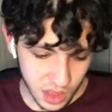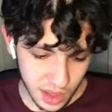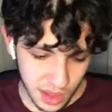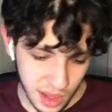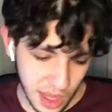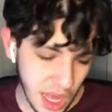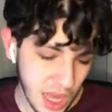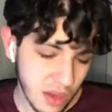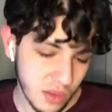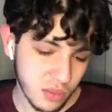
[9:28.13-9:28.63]

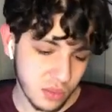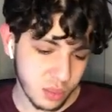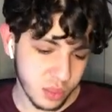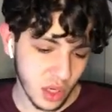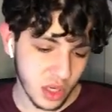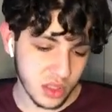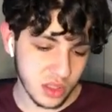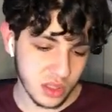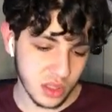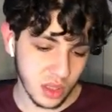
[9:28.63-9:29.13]
I
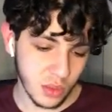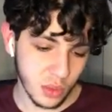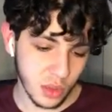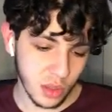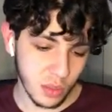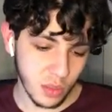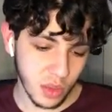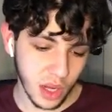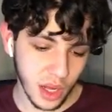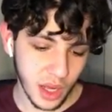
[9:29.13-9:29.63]
personally wouldn't
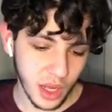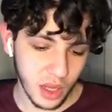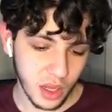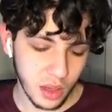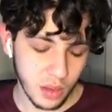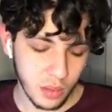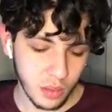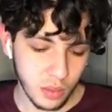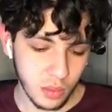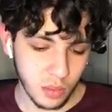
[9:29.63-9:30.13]
buy,
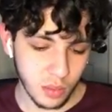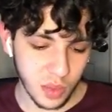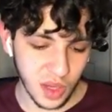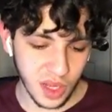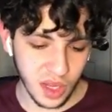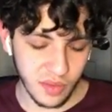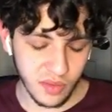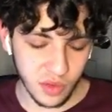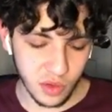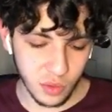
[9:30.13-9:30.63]
but
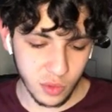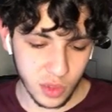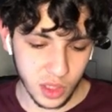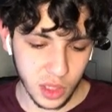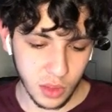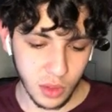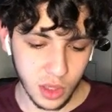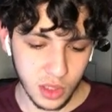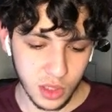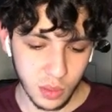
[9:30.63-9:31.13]
if you really
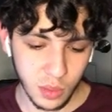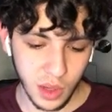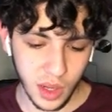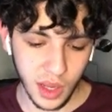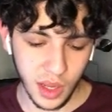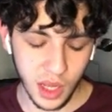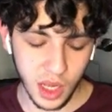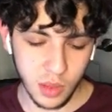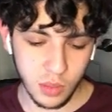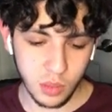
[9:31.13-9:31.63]
want to buy,
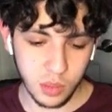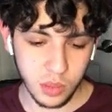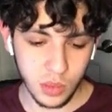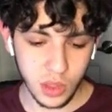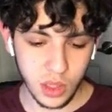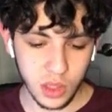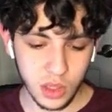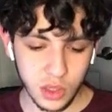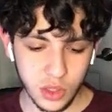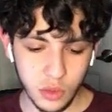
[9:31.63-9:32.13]
I'd
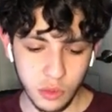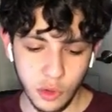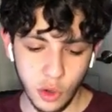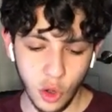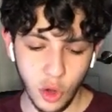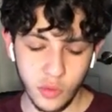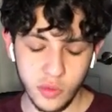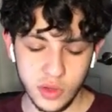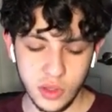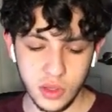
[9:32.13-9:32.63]
do it
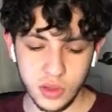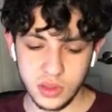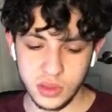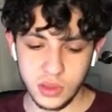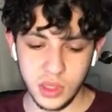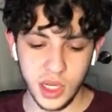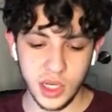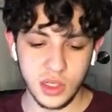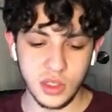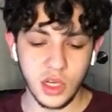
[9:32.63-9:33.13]
over those
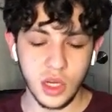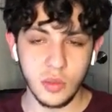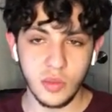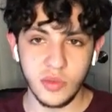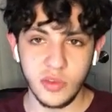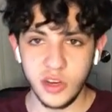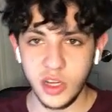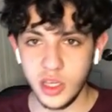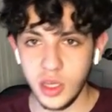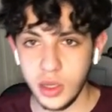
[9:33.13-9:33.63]
like
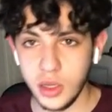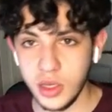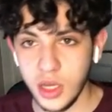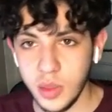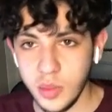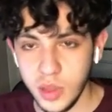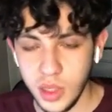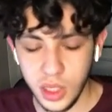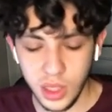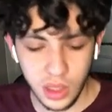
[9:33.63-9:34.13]
free kick
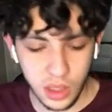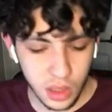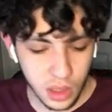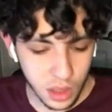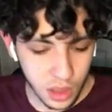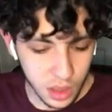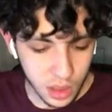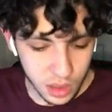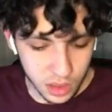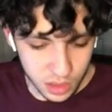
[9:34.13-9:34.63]

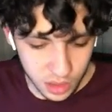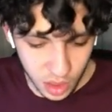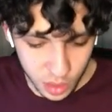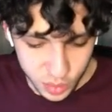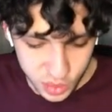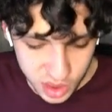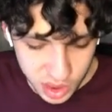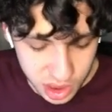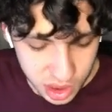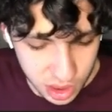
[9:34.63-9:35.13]

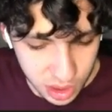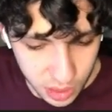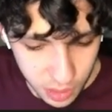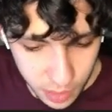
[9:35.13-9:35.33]
dummies.